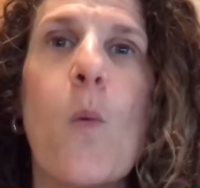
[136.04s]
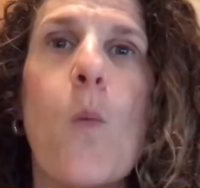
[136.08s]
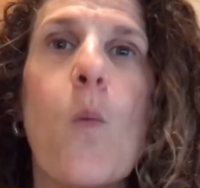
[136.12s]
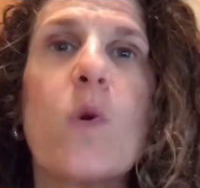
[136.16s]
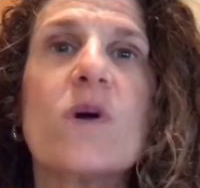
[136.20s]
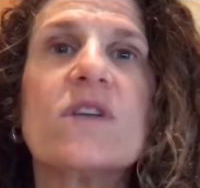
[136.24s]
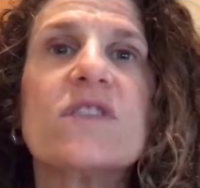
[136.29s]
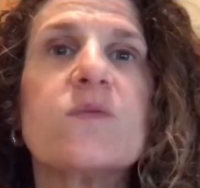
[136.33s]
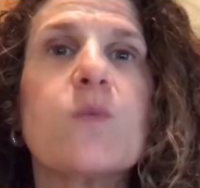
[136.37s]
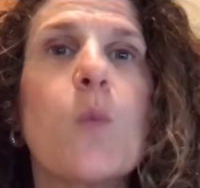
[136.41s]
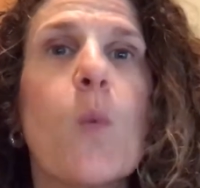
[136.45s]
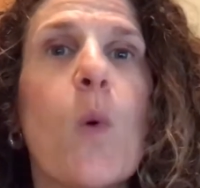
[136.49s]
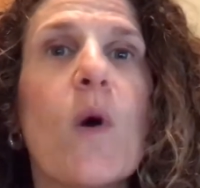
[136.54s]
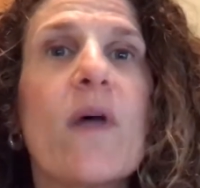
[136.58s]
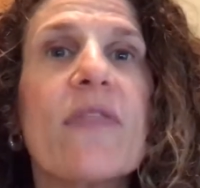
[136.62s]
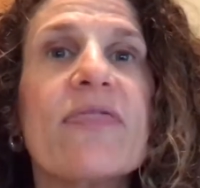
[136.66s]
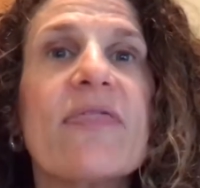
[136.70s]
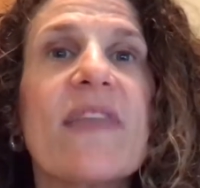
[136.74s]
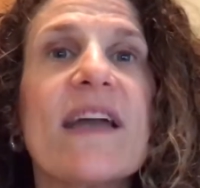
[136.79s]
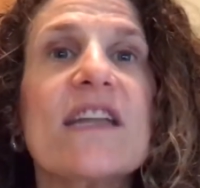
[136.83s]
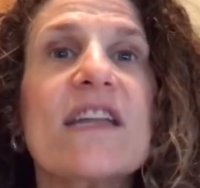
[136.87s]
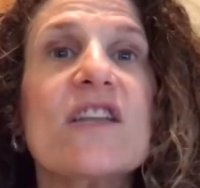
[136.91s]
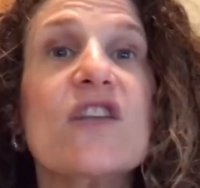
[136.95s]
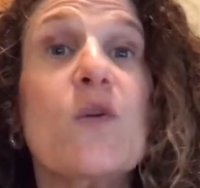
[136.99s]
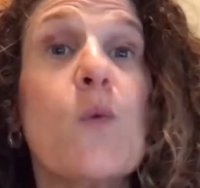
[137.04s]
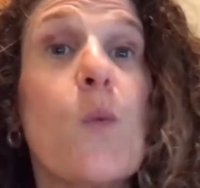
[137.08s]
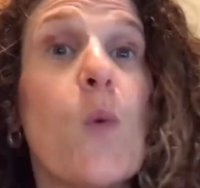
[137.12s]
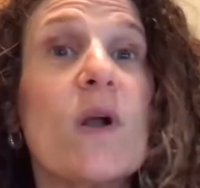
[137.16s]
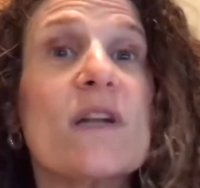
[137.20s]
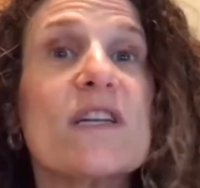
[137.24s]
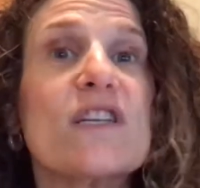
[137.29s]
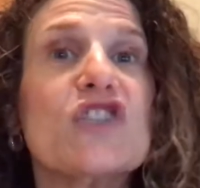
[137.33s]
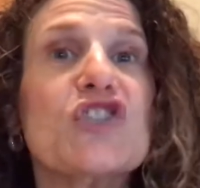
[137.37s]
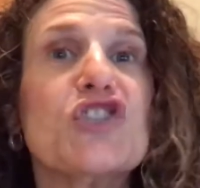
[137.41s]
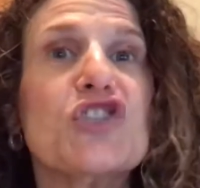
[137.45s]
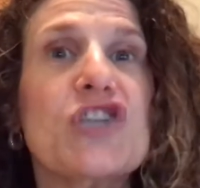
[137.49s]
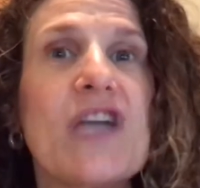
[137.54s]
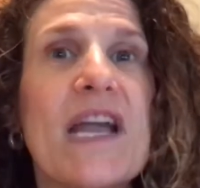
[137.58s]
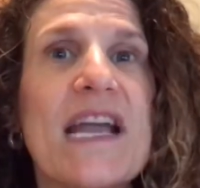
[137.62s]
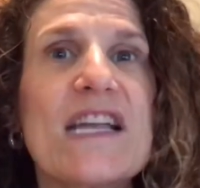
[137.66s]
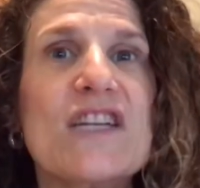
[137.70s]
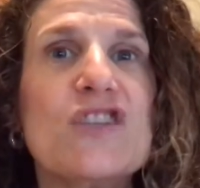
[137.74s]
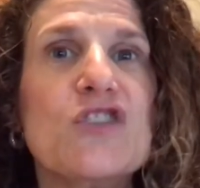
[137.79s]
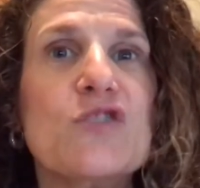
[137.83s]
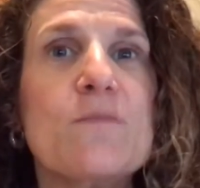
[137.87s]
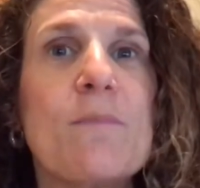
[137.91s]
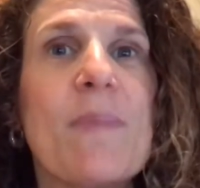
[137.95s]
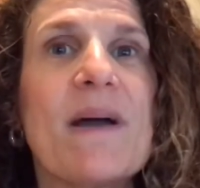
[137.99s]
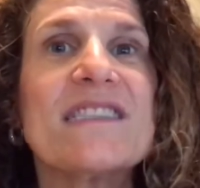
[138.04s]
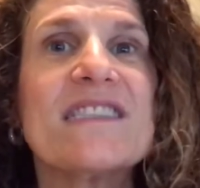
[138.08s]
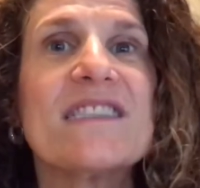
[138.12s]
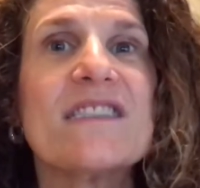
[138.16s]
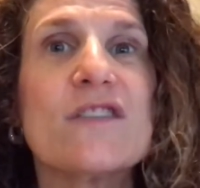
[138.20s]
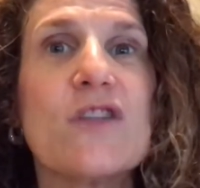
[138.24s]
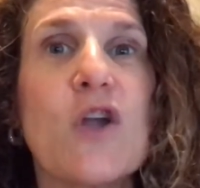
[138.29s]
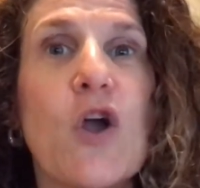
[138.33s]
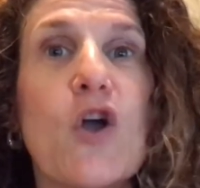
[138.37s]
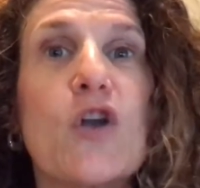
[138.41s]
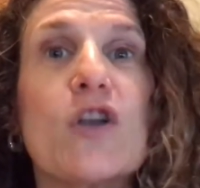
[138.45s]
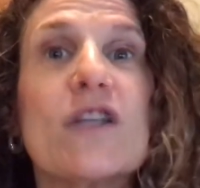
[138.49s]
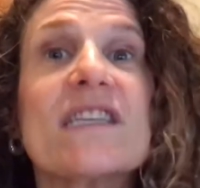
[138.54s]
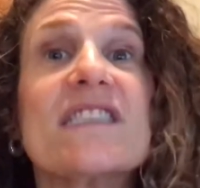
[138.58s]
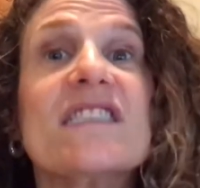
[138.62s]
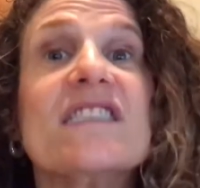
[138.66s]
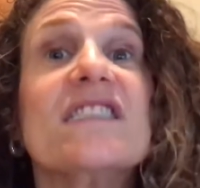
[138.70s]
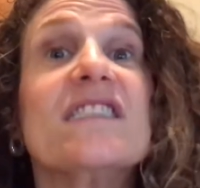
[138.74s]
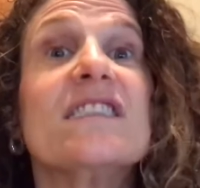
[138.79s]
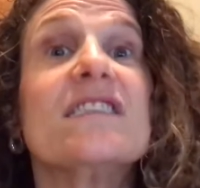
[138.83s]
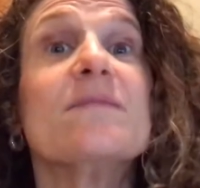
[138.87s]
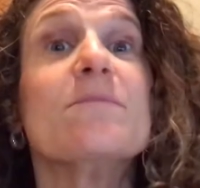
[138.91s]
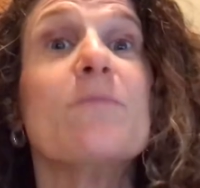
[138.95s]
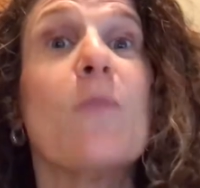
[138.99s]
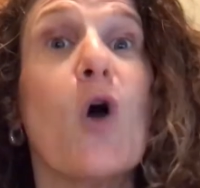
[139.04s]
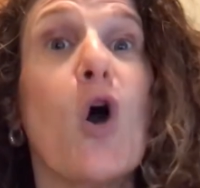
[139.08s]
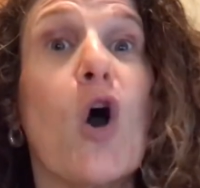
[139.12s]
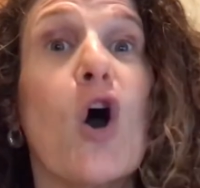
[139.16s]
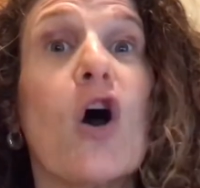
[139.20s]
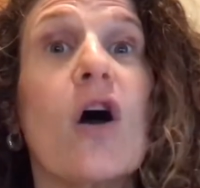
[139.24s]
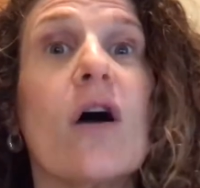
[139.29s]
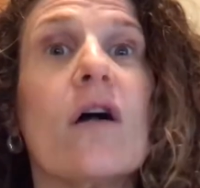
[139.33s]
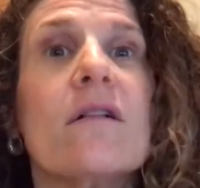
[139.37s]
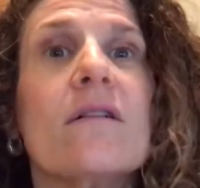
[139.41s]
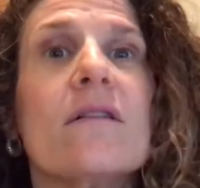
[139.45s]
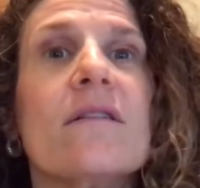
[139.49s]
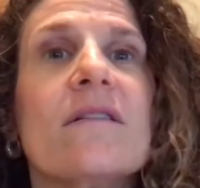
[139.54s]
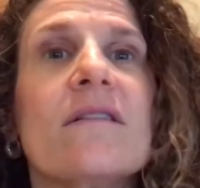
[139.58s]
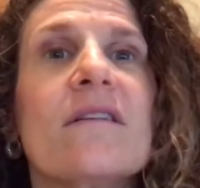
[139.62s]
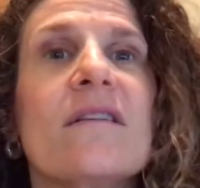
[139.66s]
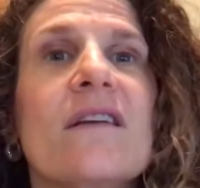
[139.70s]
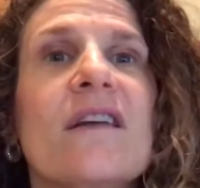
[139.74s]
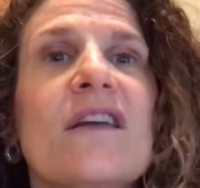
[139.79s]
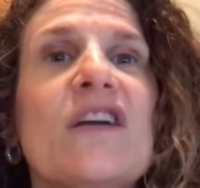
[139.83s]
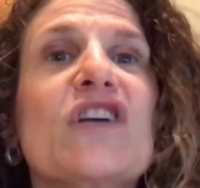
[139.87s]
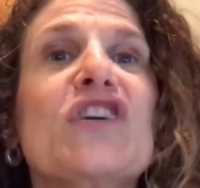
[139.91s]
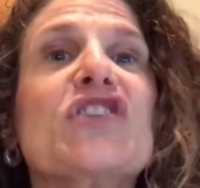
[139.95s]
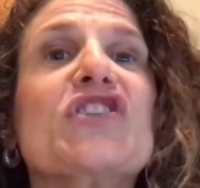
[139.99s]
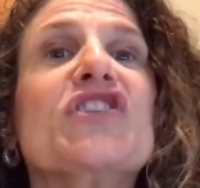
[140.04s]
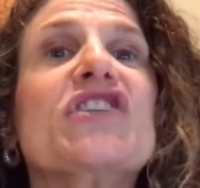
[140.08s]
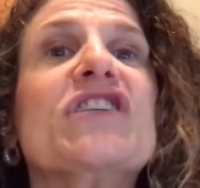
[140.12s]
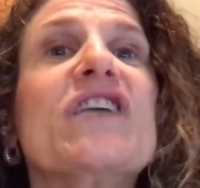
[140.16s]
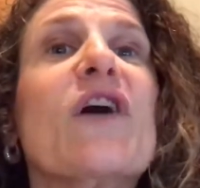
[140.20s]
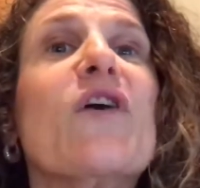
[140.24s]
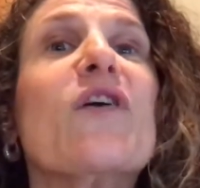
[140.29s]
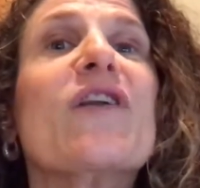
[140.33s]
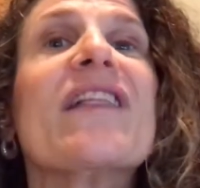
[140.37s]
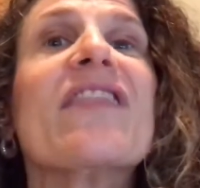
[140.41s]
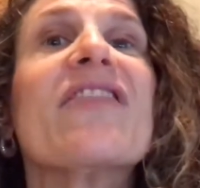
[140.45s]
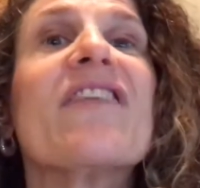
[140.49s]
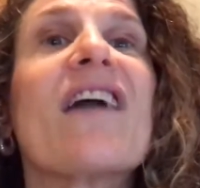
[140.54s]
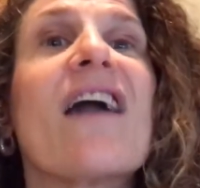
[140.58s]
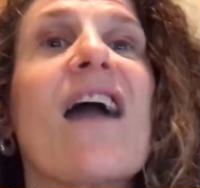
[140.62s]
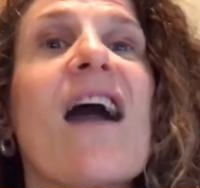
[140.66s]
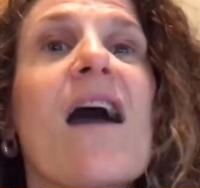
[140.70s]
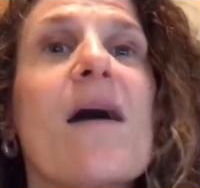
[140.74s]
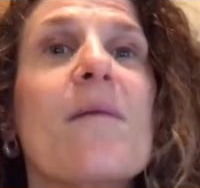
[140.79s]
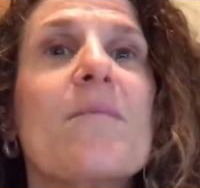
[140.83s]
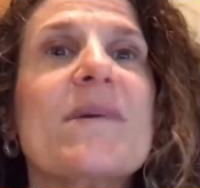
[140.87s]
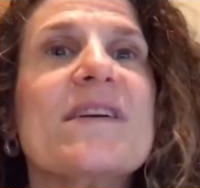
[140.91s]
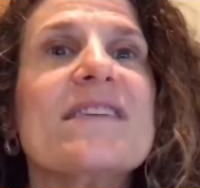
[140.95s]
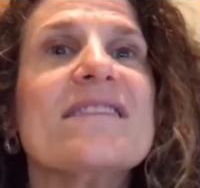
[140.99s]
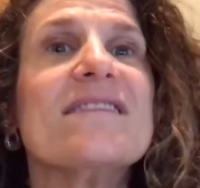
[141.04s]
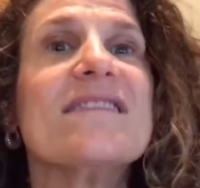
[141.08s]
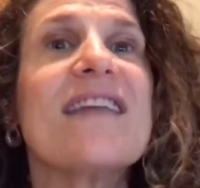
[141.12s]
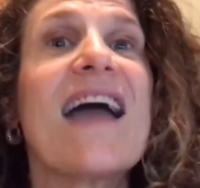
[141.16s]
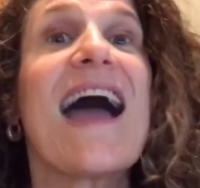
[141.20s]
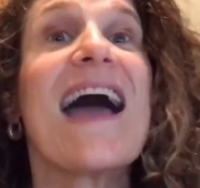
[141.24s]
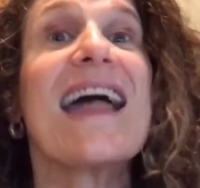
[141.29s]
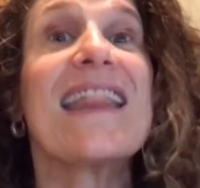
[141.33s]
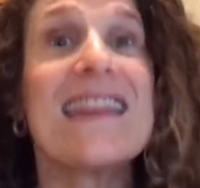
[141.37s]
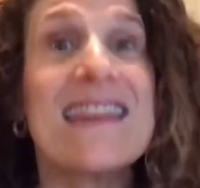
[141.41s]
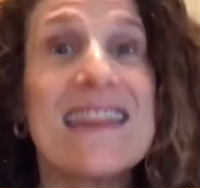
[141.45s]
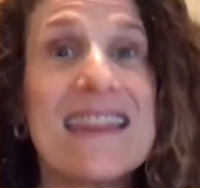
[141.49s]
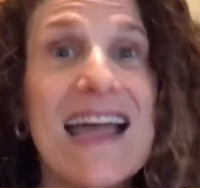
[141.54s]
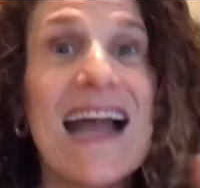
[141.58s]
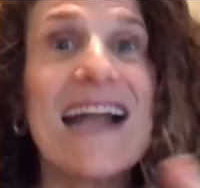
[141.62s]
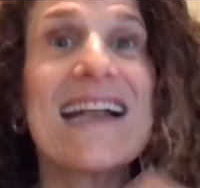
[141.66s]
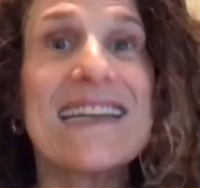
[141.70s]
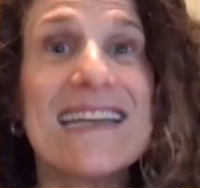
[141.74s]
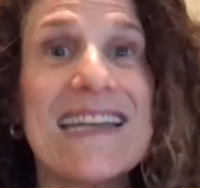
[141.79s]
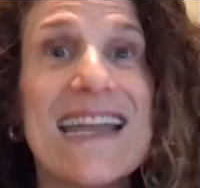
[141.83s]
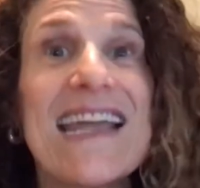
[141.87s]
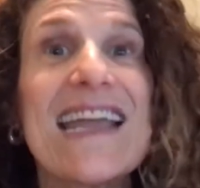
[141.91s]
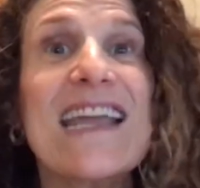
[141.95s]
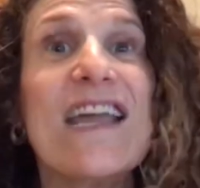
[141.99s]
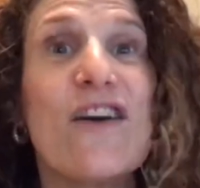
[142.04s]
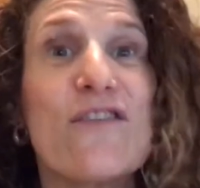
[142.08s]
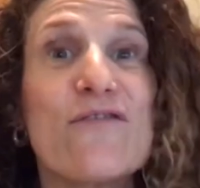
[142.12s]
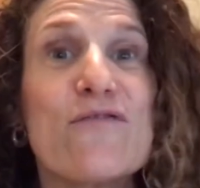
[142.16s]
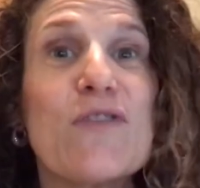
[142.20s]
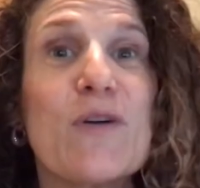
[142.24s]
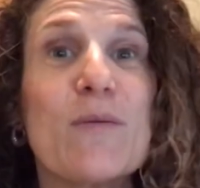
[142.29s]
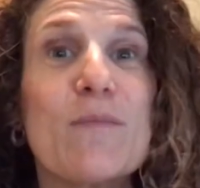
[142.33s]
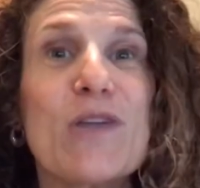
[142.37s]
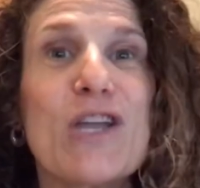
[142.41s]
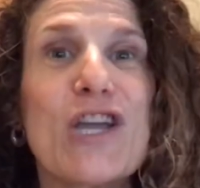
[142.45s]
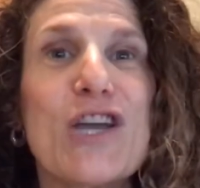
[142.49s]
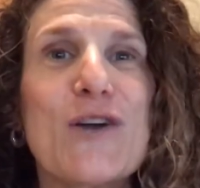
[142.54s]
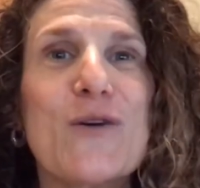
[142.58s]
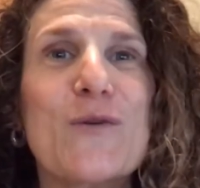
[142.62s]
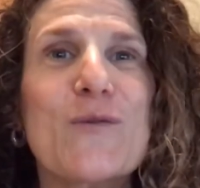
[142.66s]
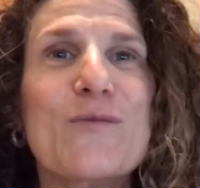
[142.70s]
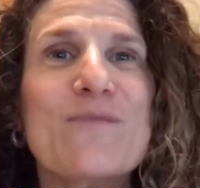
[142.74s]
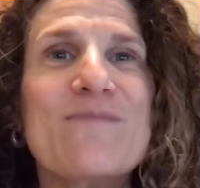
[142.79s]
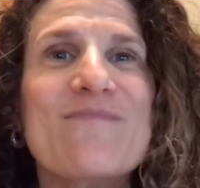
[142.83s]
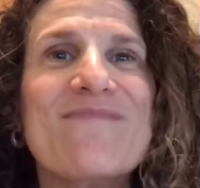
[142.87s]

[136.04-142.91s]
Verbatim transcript: What's one thing you want to change by starting small? Share in the comments. I'd like to hear from you.